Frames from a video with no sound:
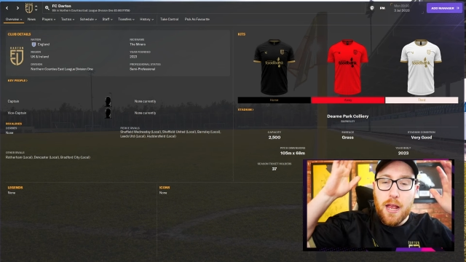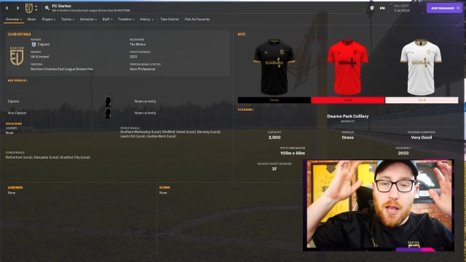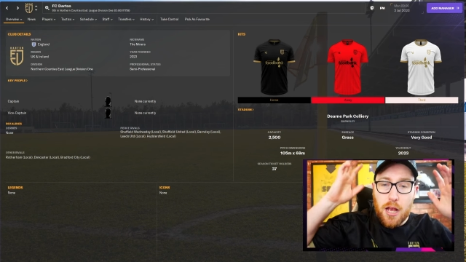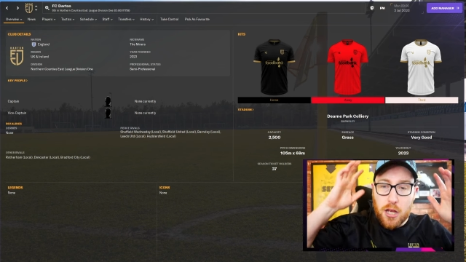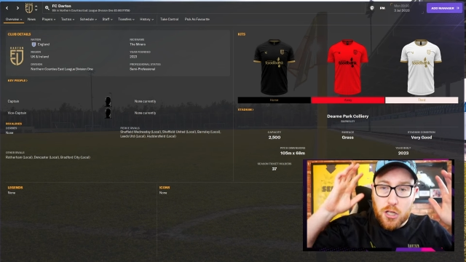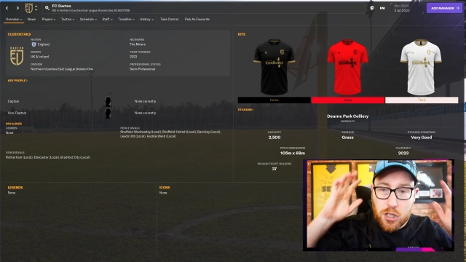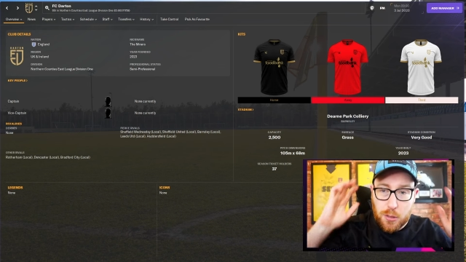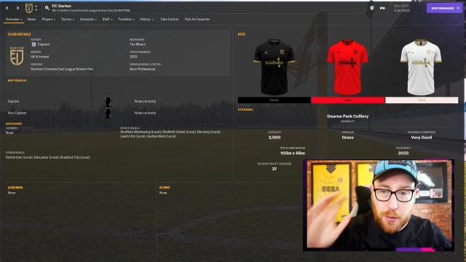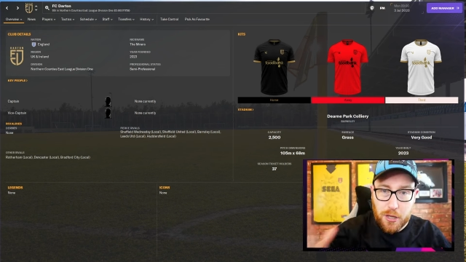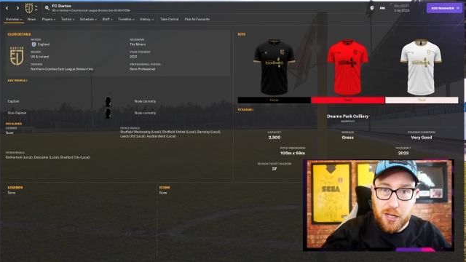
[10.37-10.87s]

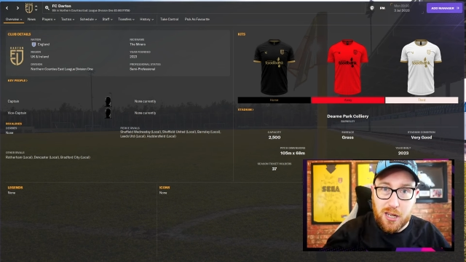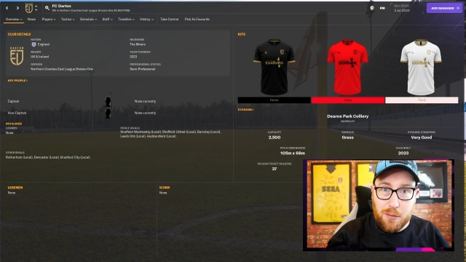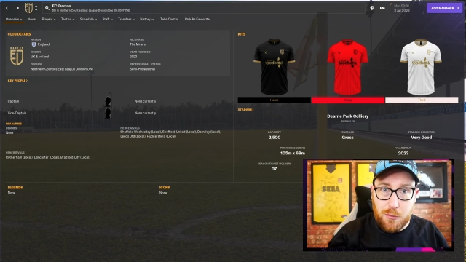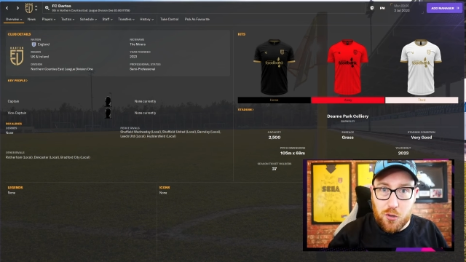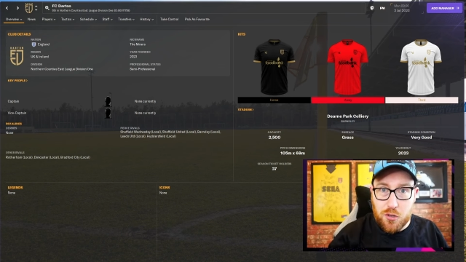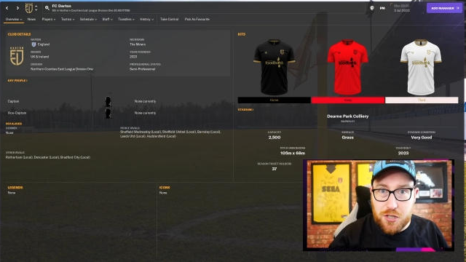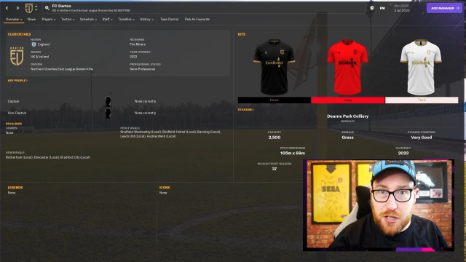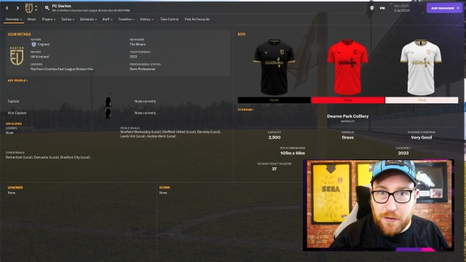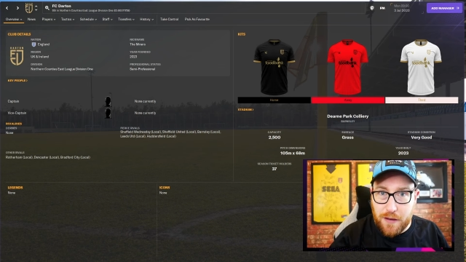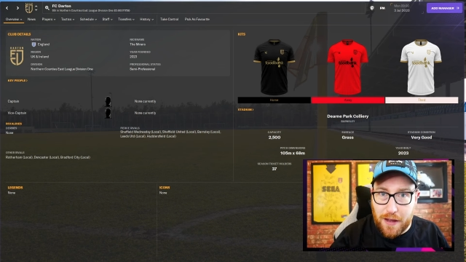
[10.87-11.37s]
Some of the
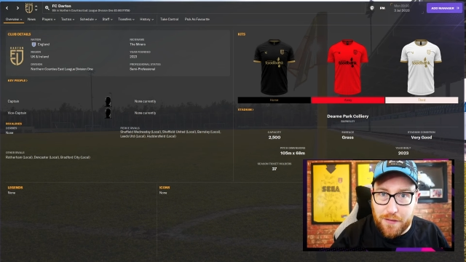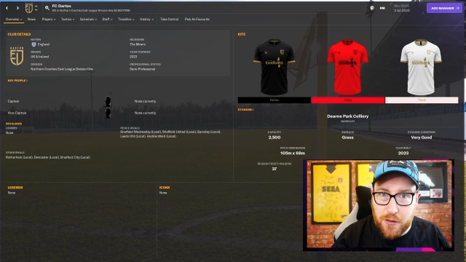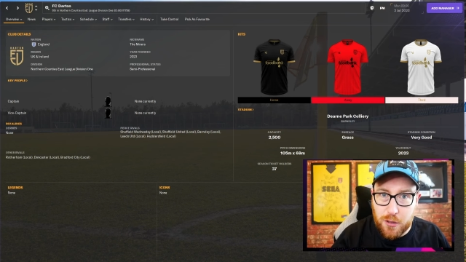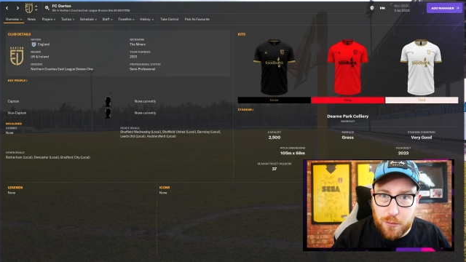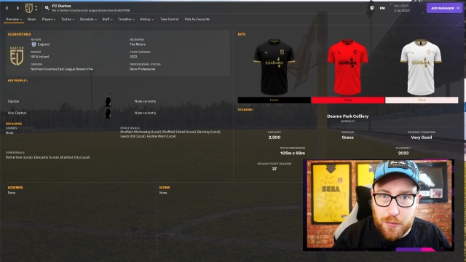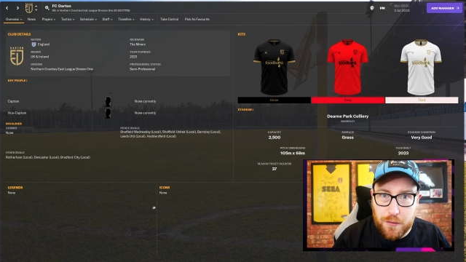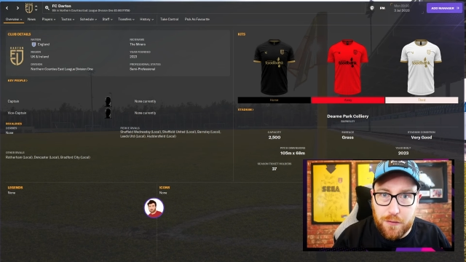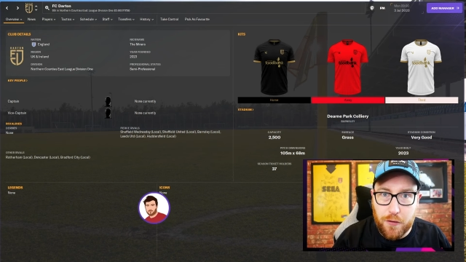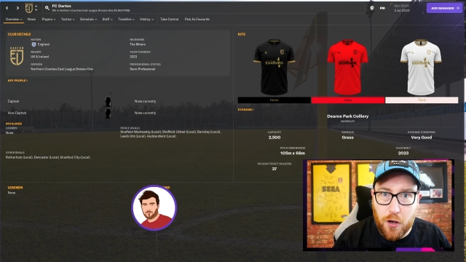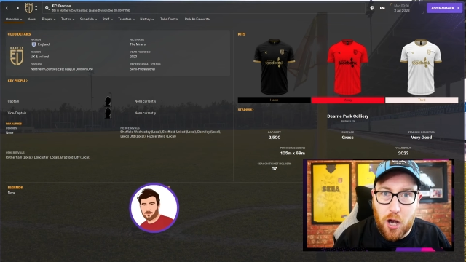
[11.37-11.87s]
community have had them
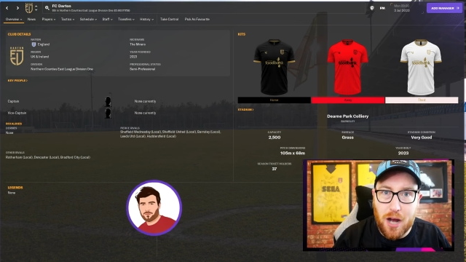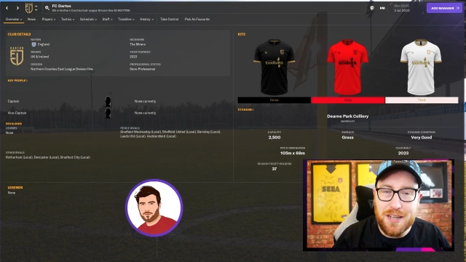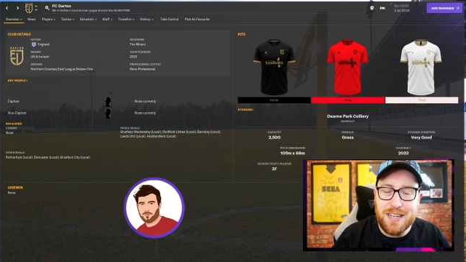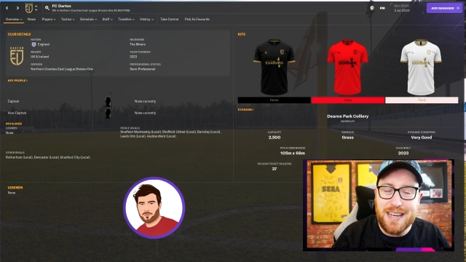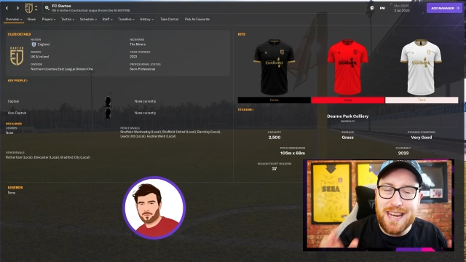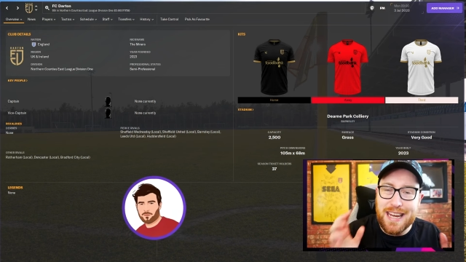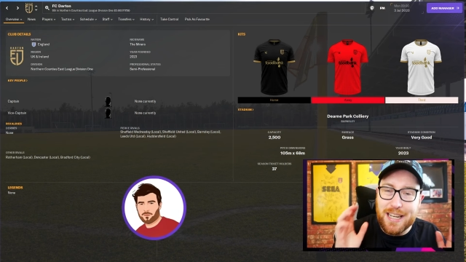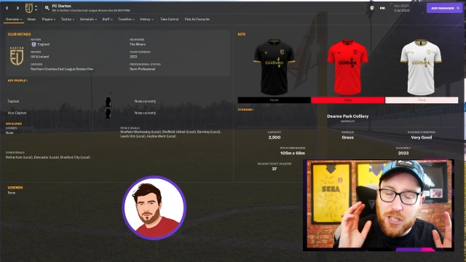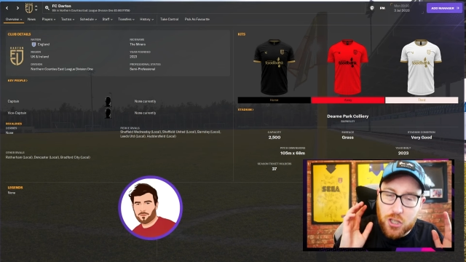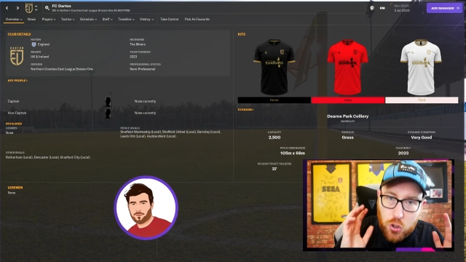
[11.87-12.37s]
before. I did
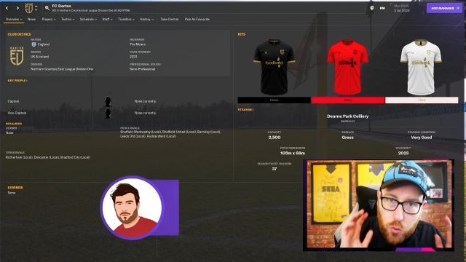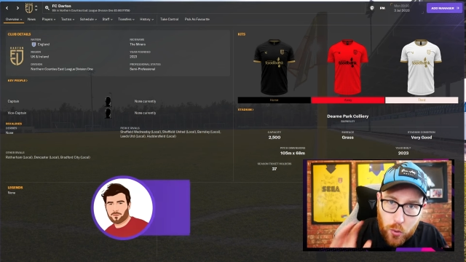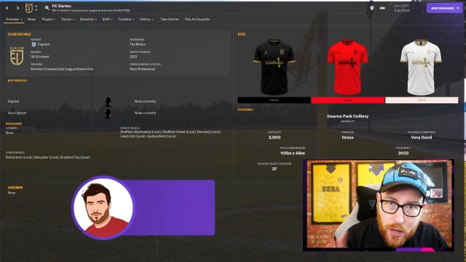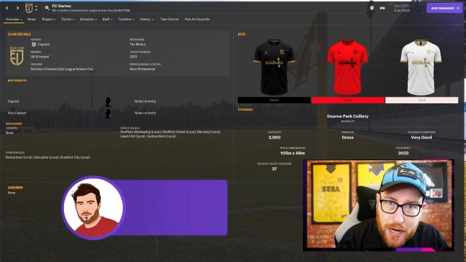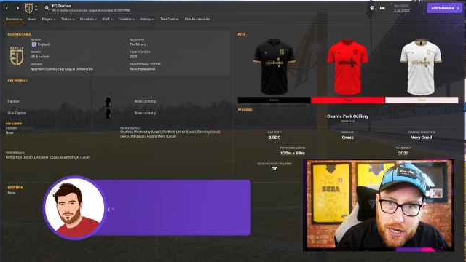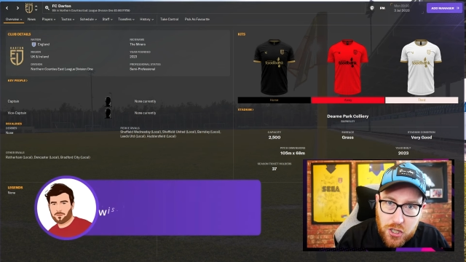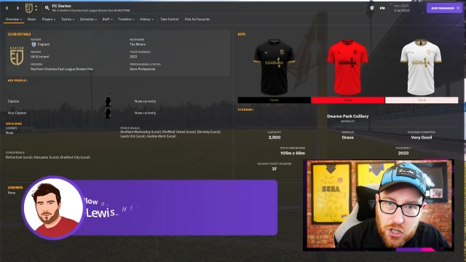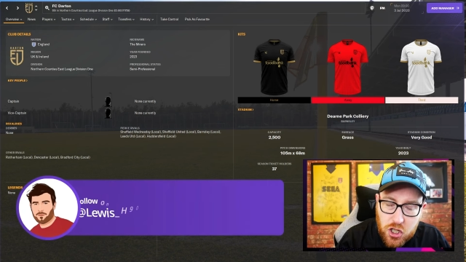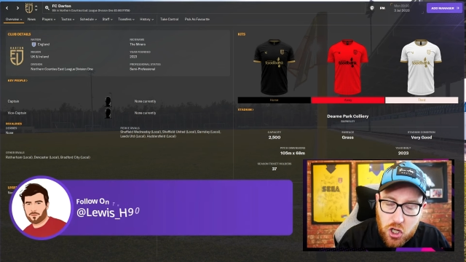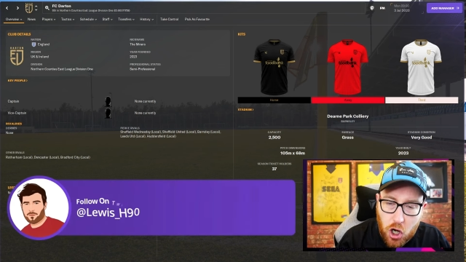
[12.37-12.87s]
it in
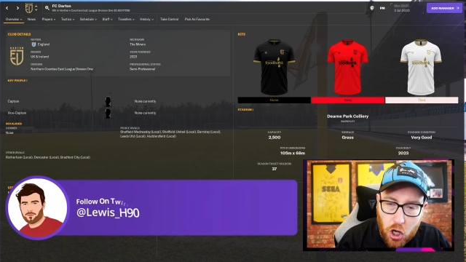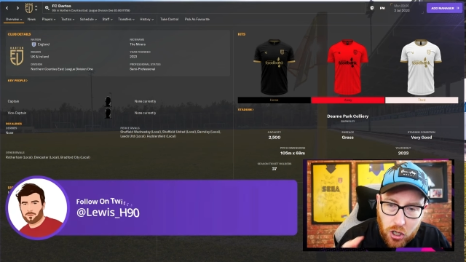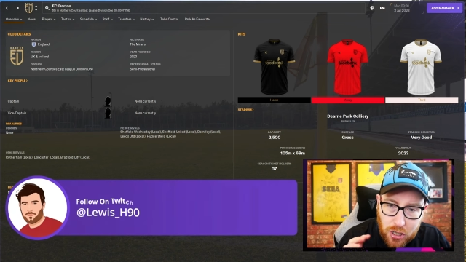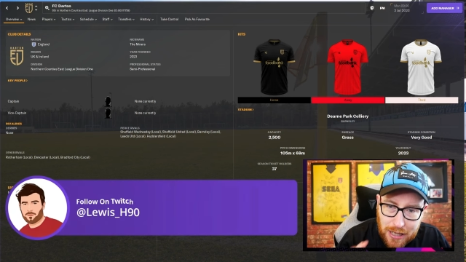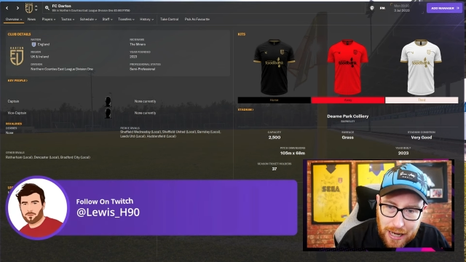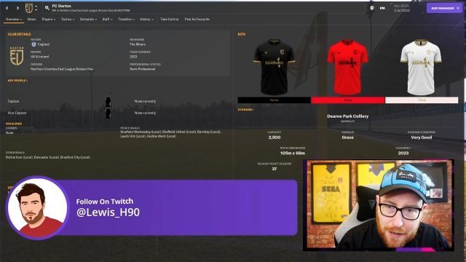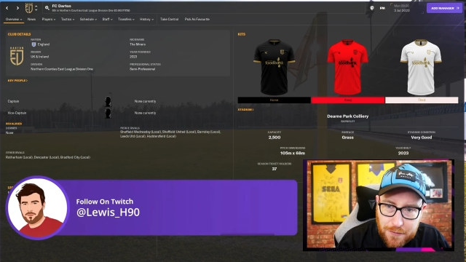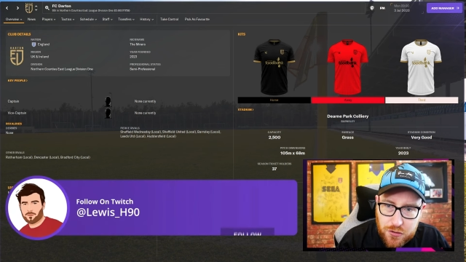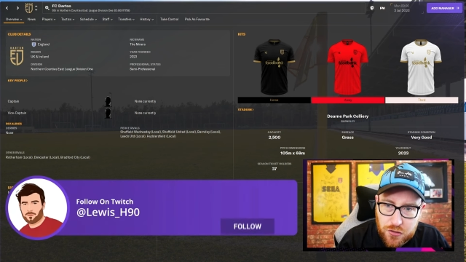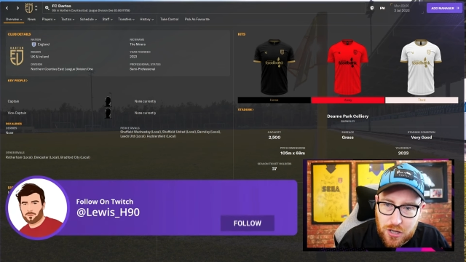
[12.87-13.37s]
Twitch or
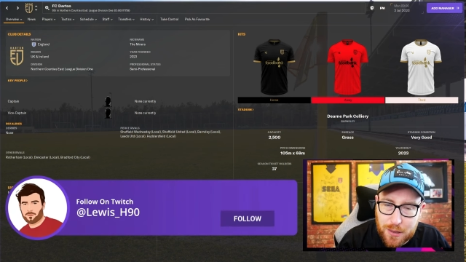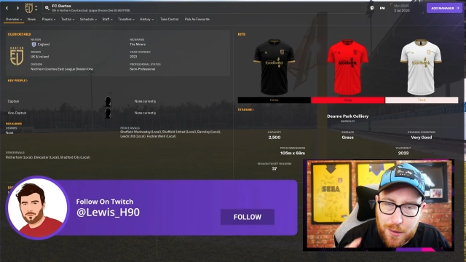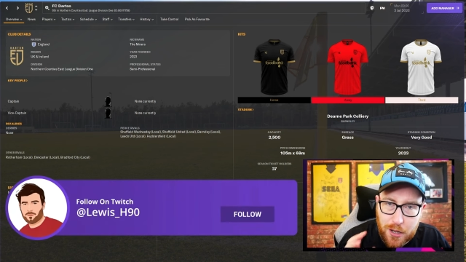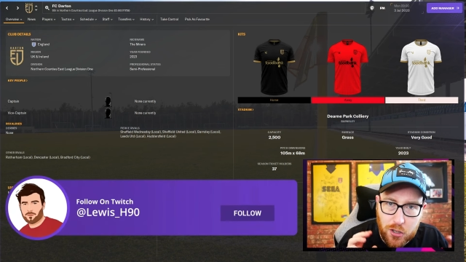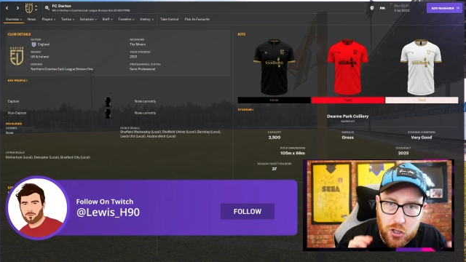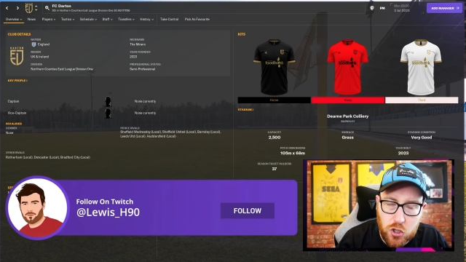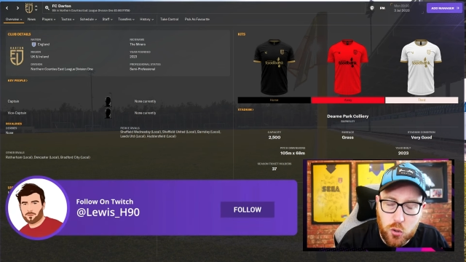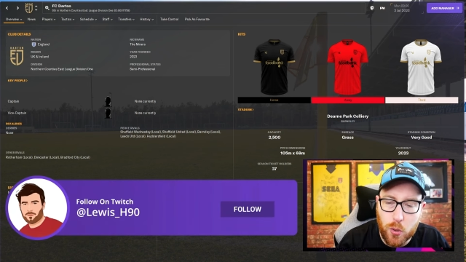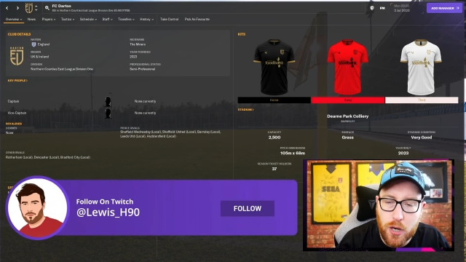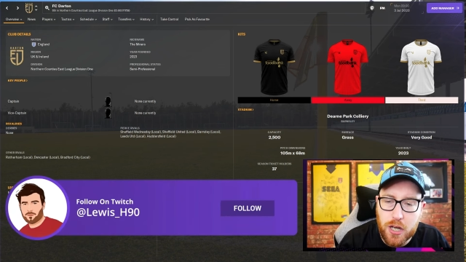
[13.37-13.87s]
live streaming on
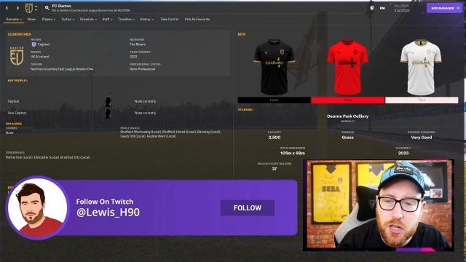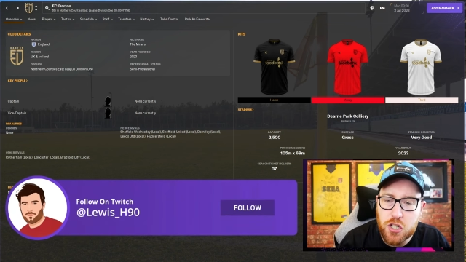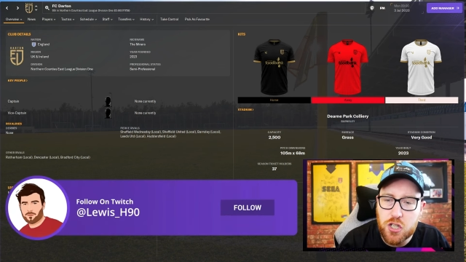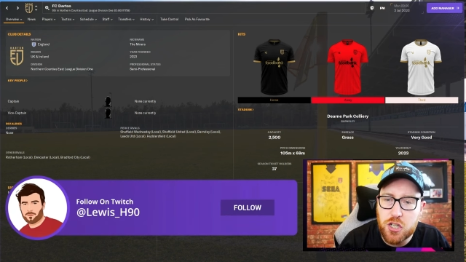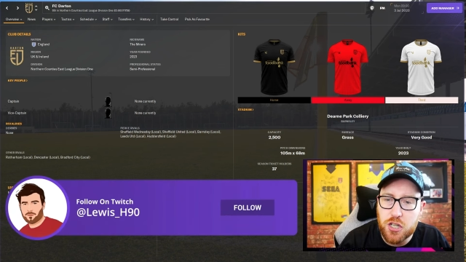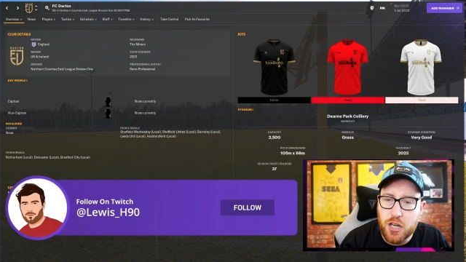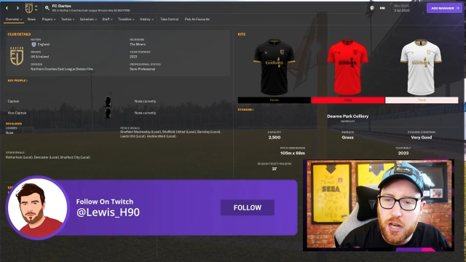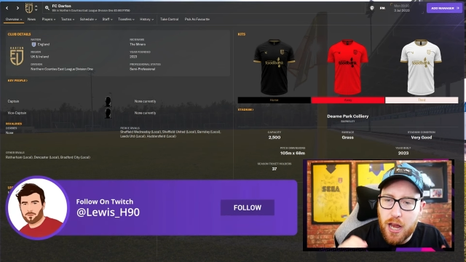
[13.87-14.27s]
Twitch.